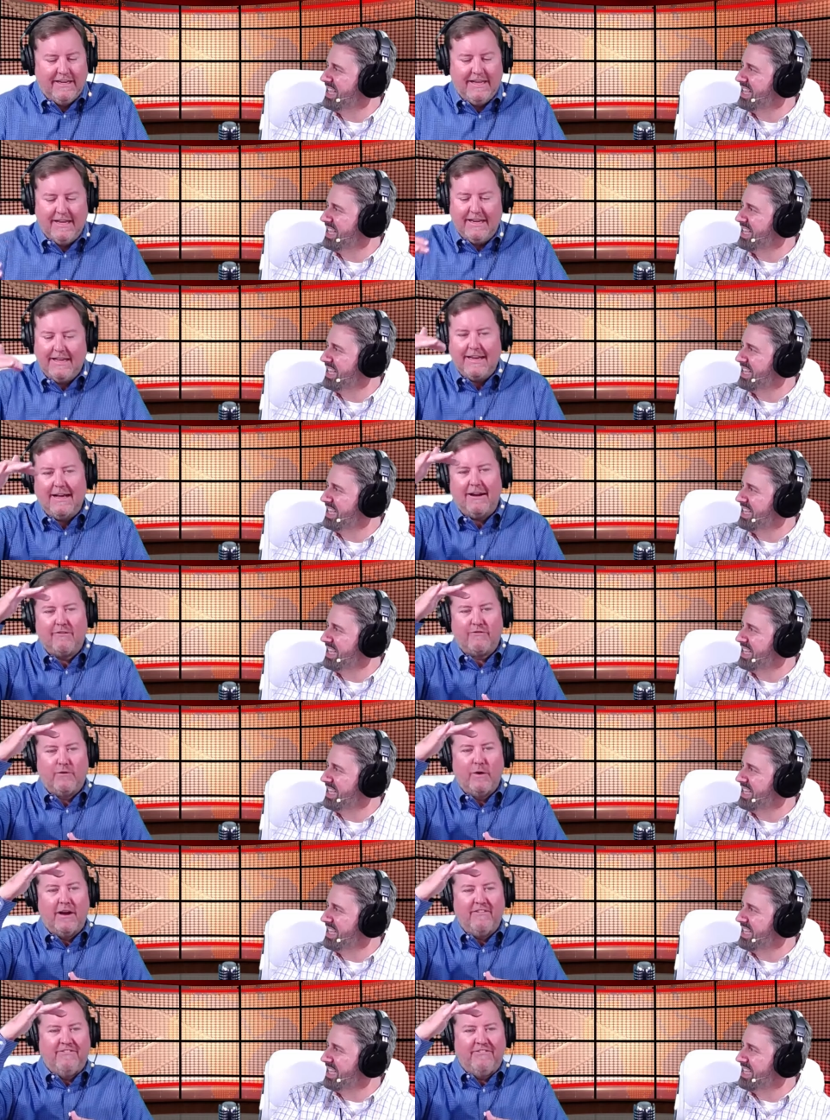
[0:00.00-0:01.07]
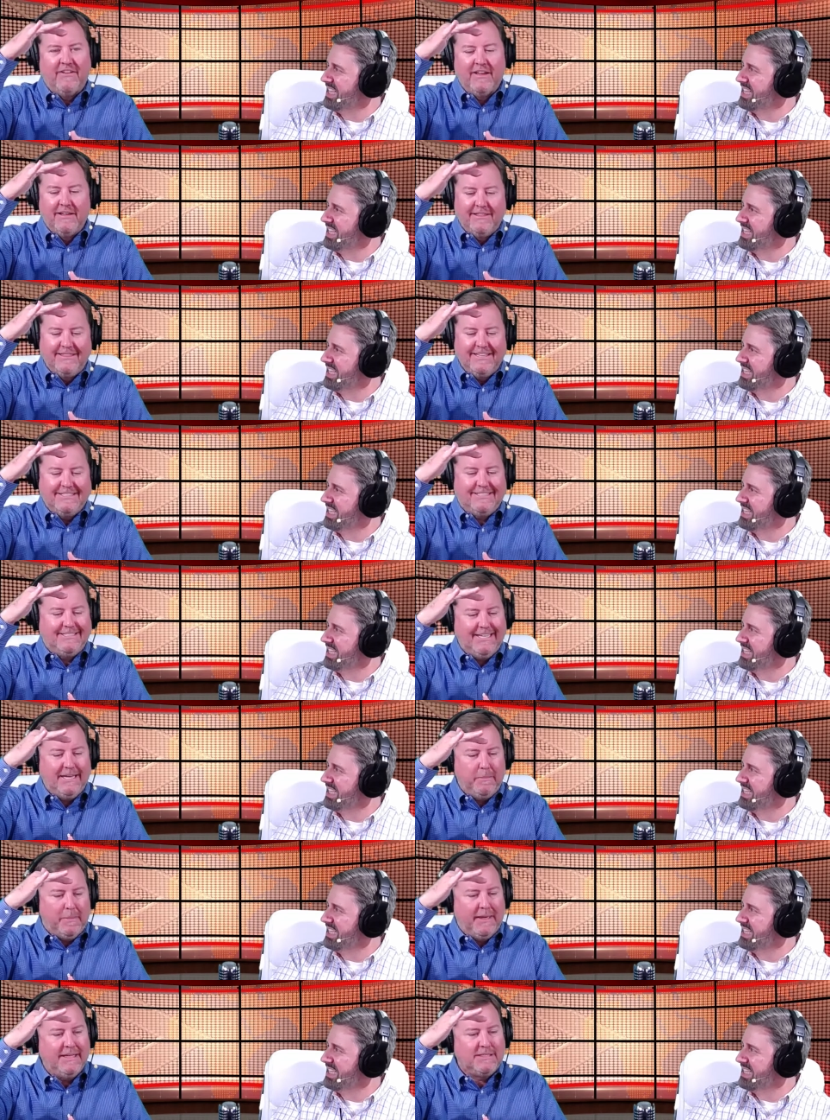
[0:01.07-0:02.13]
Speaker 1: hitting out of rough this
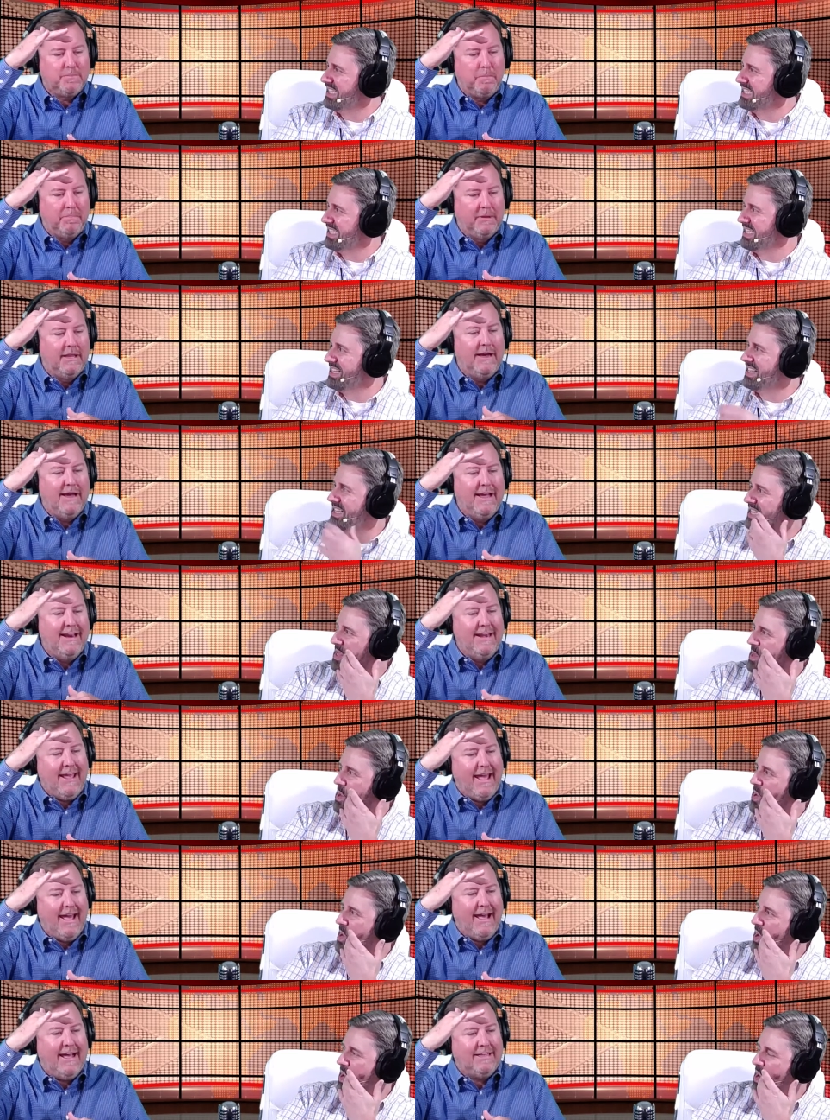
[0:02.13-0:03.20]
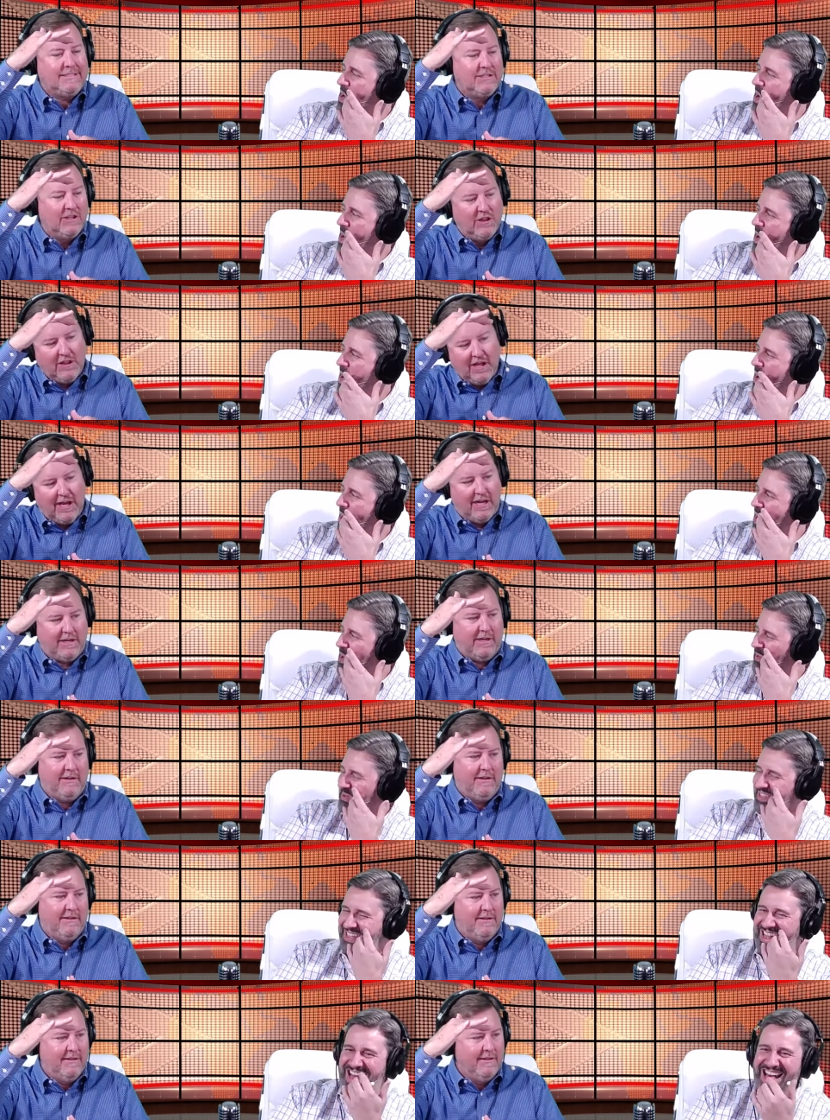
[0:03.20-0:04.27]
deep. It's blind ass luck.
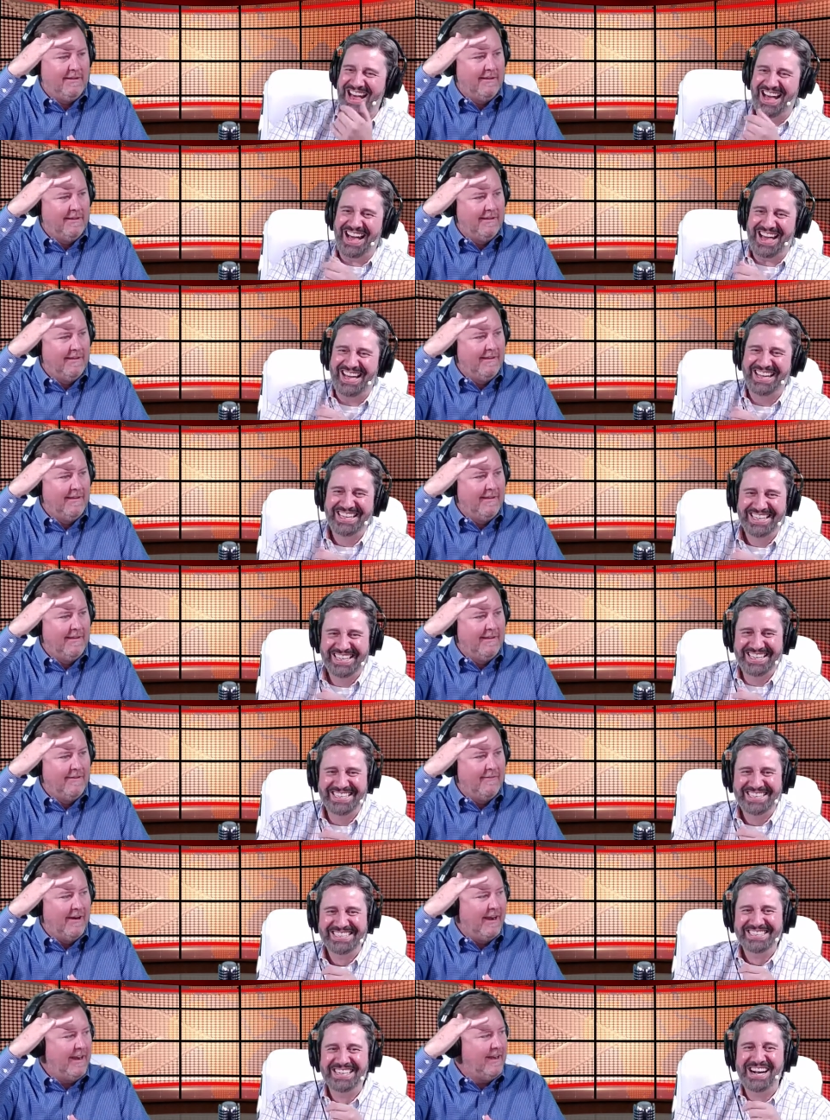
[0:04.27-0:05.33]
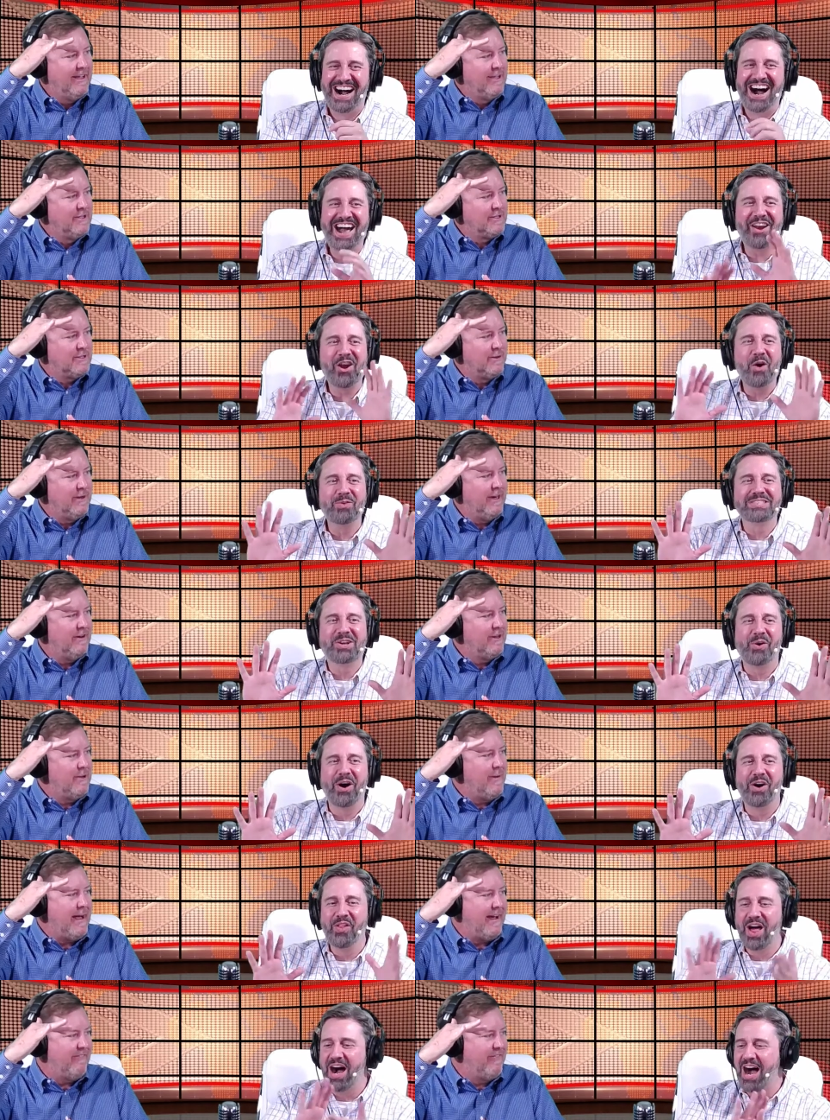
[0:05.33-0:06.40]
Right?
Speaker 2: I don't so know what's here going you
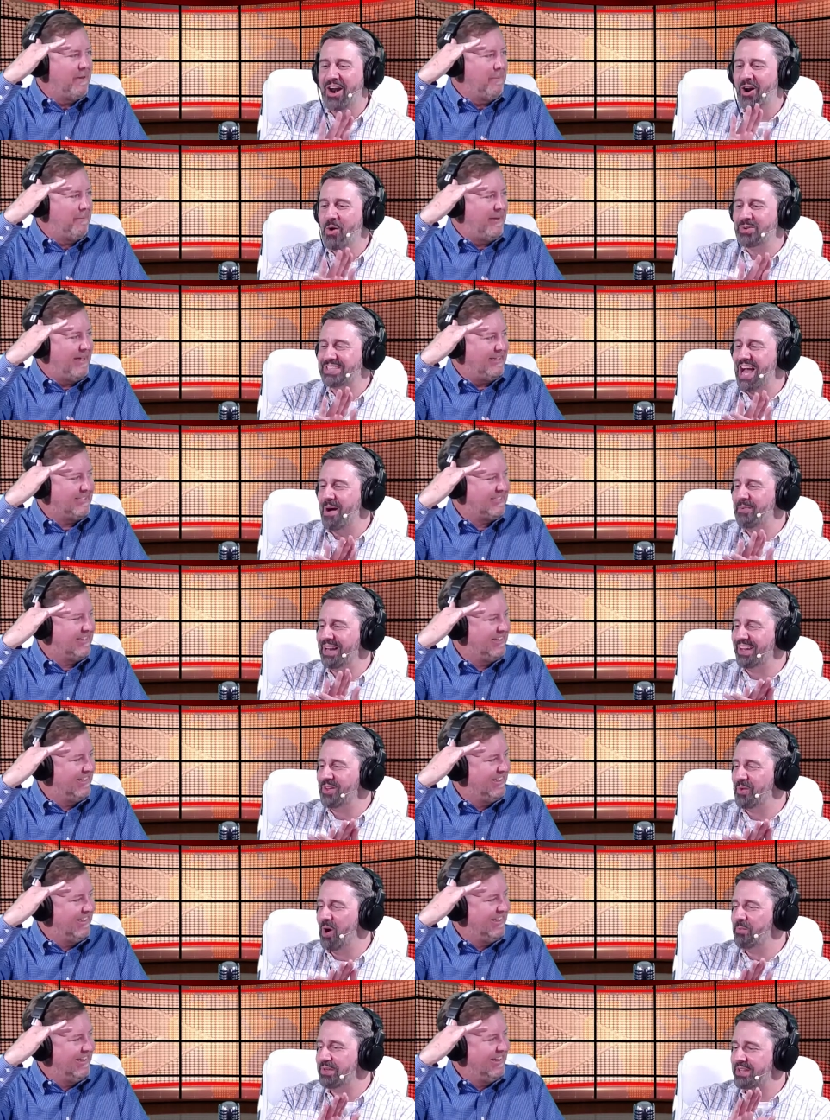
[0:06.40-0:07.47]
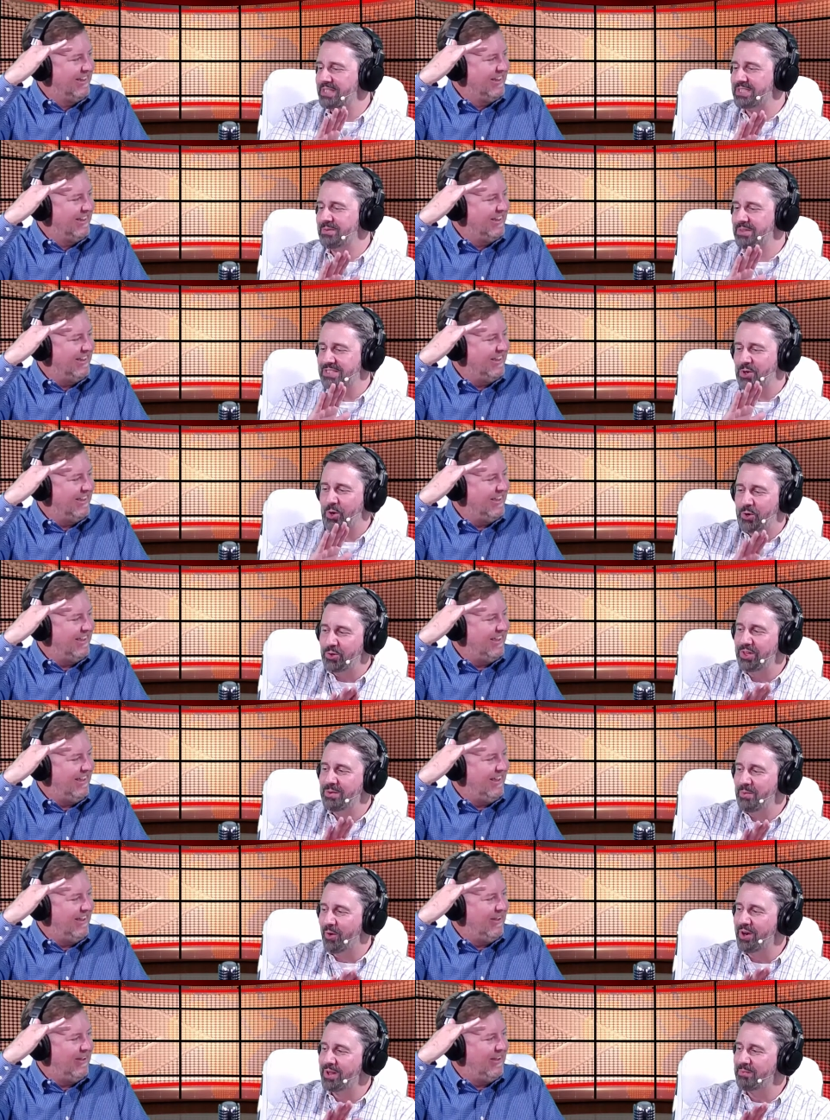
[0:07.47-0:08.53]
on. Have I don't know what's happening in the world, but this this early
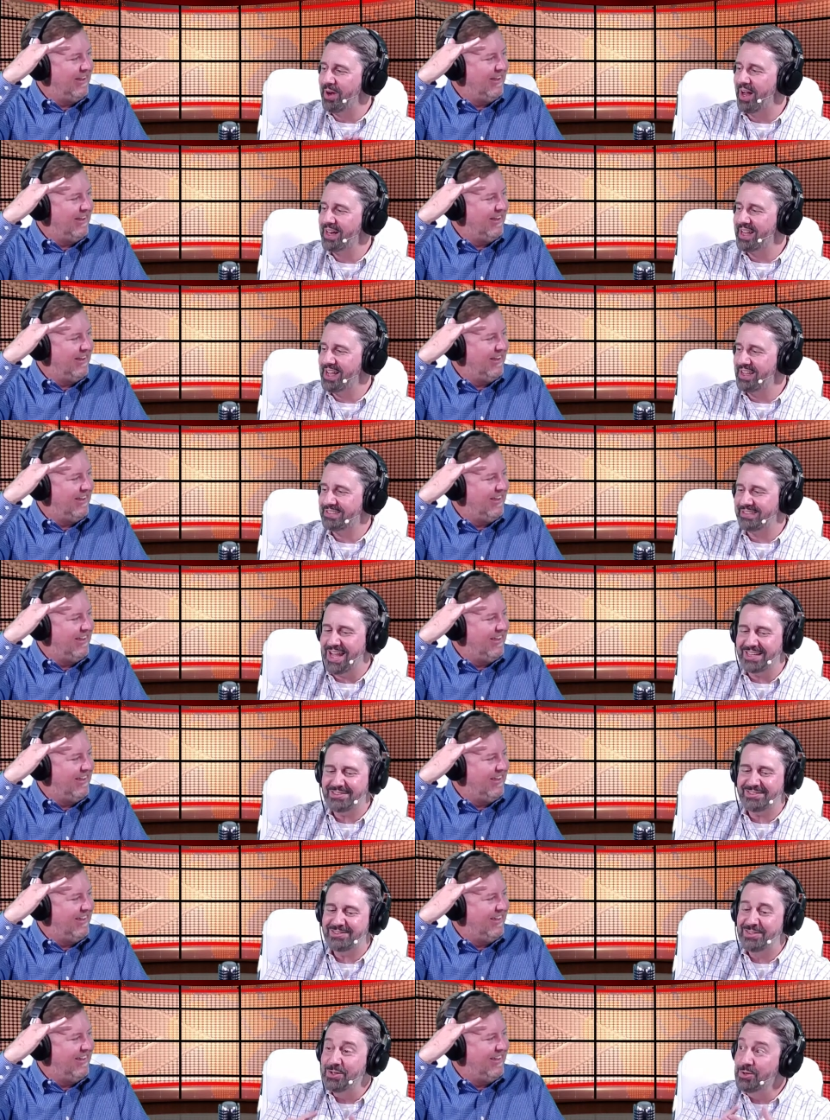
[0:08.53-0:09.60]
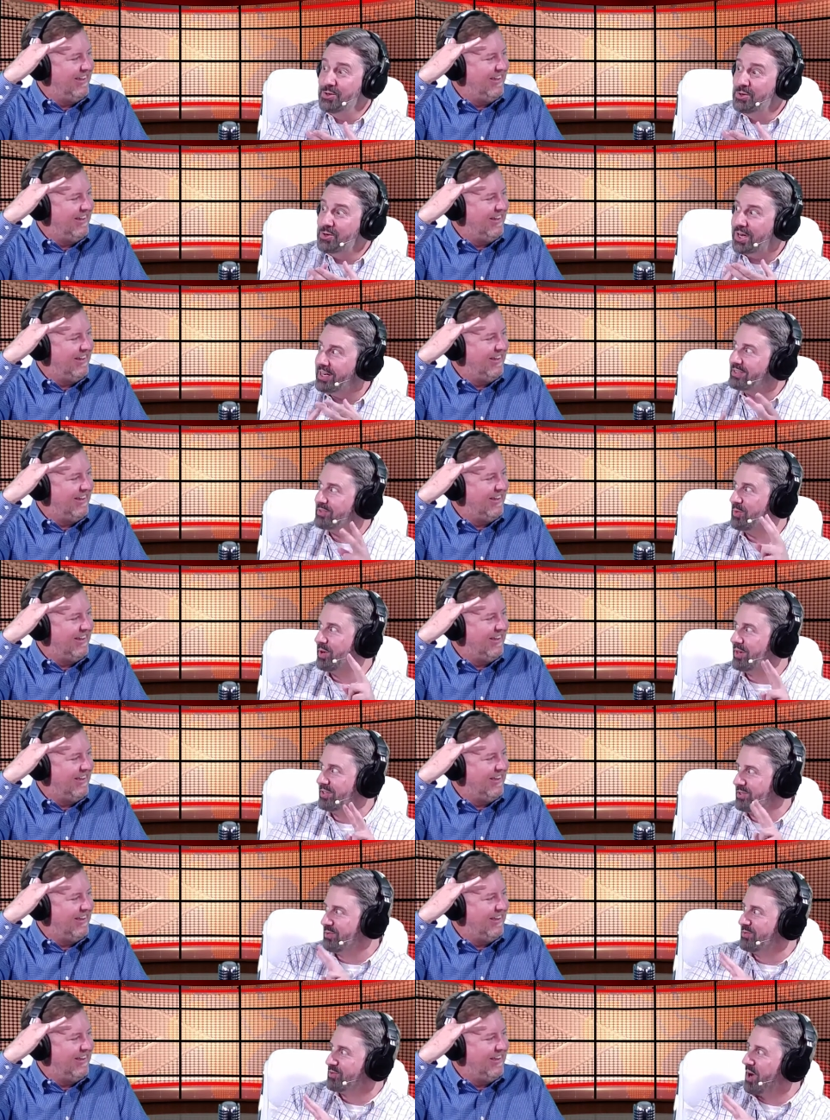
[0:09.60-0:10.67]
morning podcast, that's two cuss
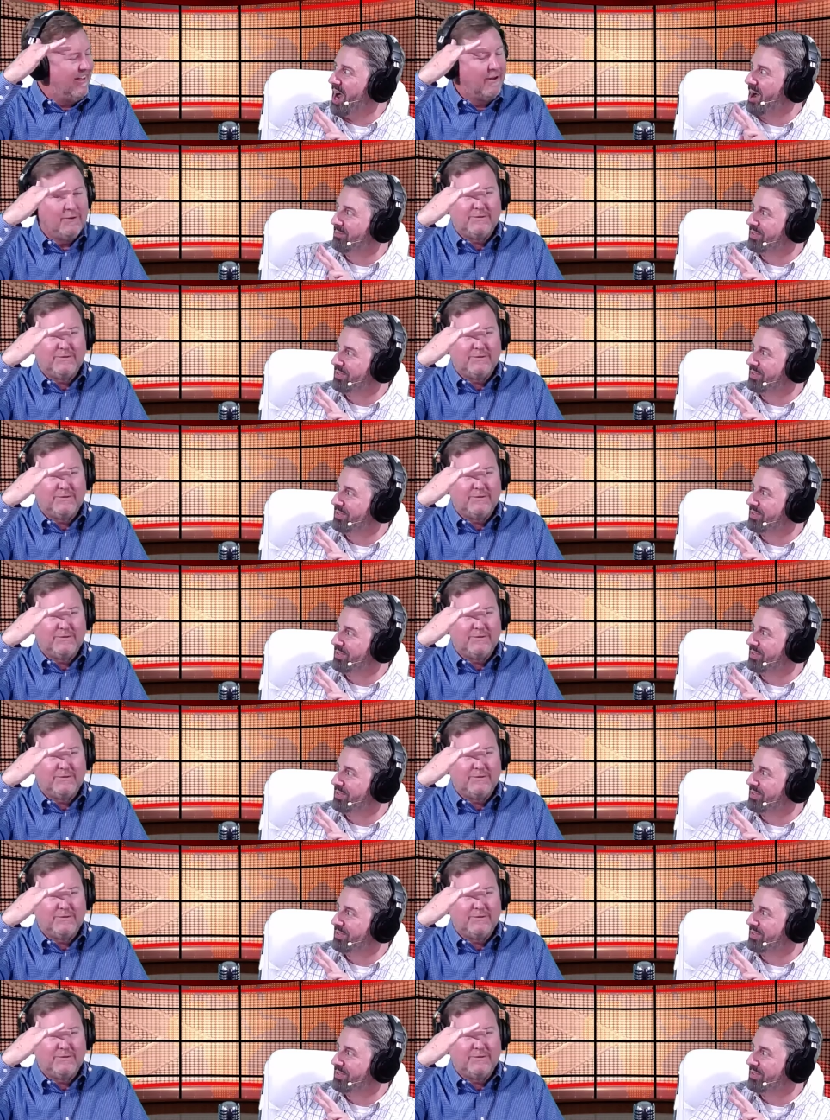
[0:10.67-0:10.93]
words you've dropped. Oh,